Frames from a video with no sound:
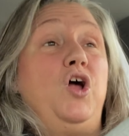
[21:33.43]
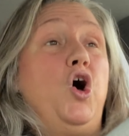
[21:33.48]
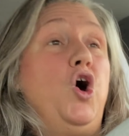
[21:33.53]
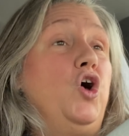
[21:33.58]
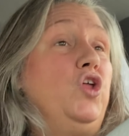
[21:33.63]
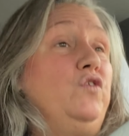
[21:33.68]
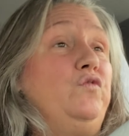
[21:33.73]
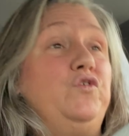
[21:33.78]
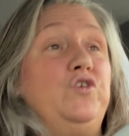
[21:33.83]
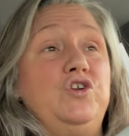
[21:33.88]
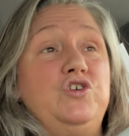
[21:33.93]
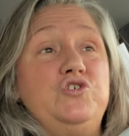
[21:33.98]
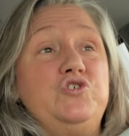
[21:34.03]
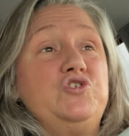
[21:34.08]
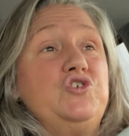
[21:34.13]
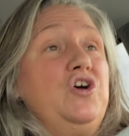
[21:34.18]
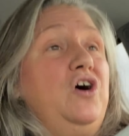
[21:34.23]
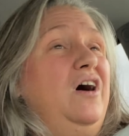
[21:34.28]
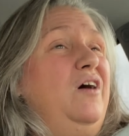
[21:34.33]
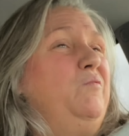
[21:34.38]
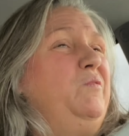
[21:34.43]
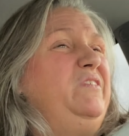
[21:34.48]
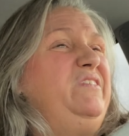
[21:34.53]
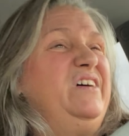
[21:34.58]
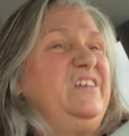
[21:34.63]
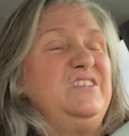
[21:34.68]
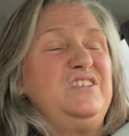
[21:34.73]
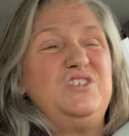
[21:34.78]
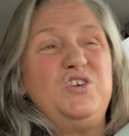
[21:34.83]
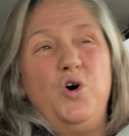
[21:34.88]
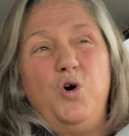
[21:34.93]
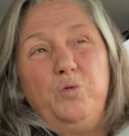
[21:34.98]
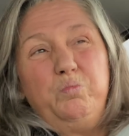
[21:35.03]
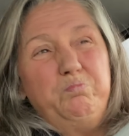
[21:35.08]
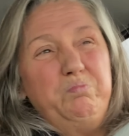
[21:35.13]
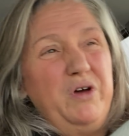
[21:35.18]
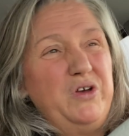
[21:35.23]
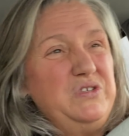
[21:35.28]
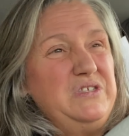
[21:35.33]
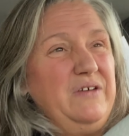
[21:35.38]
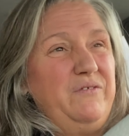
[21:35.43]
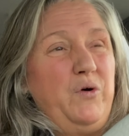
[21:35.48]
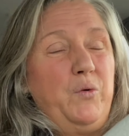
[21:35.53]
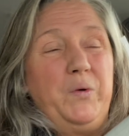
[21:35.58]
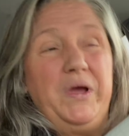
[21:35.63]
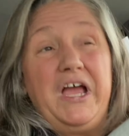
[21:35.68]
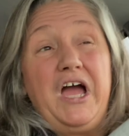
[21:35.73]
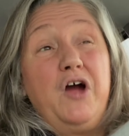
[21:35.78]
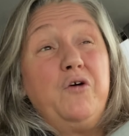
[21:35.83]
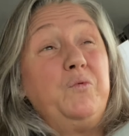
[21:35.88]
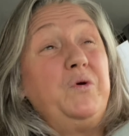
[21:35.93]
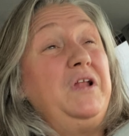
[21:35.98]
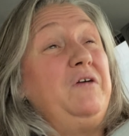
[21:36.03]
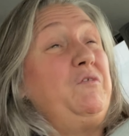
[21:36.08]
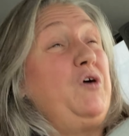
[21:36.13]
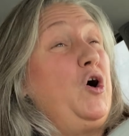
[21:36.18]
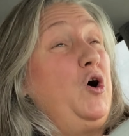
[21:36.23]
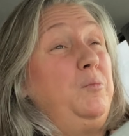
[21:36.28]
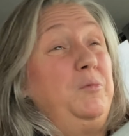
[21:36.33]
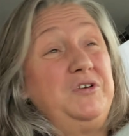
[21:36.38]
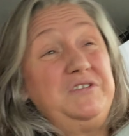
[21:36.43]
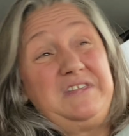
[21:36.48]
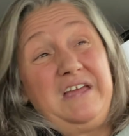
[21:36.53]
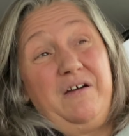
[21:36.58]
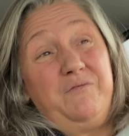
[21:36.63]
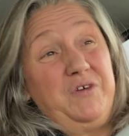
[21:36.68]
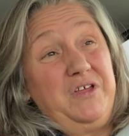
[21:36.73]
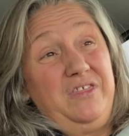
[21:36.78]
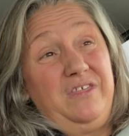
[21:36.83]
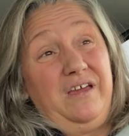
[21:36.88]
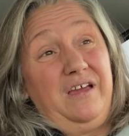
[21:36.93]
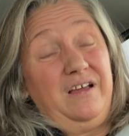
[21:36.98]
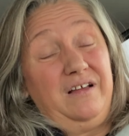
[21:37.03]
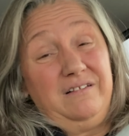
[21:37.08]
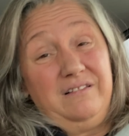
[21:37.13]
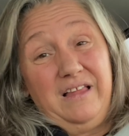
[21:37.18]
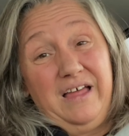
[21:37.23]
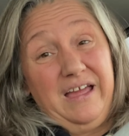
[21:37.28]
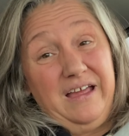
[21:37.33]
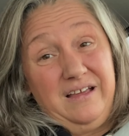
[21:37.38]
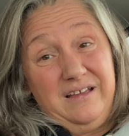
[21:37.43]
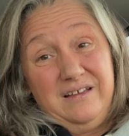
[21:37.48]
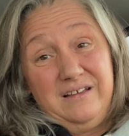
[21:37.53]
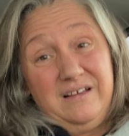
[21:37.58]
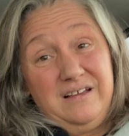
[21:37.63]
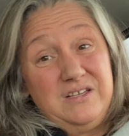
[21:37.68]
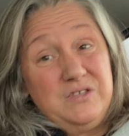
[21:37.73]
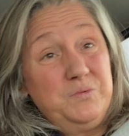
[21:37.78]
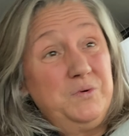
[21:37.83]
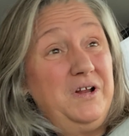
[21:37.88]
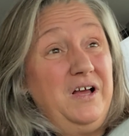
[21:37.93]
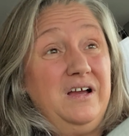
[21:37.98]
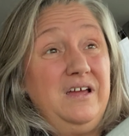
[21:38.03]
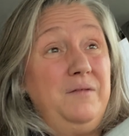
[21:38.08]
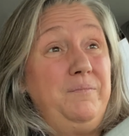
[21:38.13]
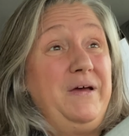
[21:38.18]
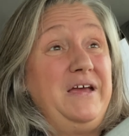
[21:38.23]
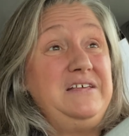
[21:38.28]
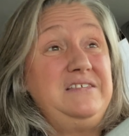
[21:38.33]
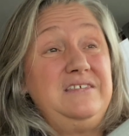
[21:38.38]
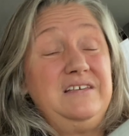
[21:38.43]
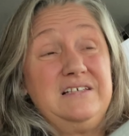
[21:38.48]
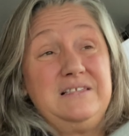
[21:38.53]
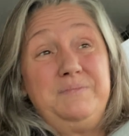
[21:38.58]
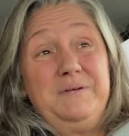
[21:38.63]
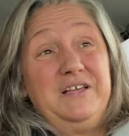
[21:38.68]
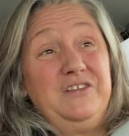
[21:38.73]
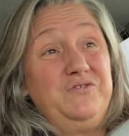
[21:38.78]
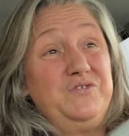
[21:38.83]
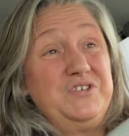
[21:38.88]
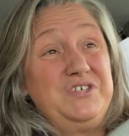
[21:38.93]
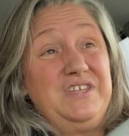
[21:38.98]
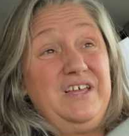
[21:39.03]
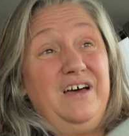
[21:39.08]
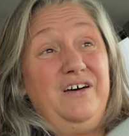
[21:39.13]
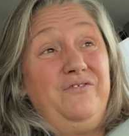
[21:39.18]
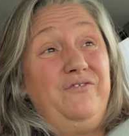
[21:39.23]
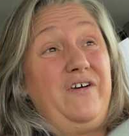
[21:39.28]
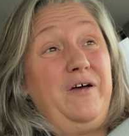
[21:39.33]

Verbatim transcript: All the furniture's gone. We've done sold most of it. We got rid of almost everything. Like, cause we're not going to pay six months for stuff.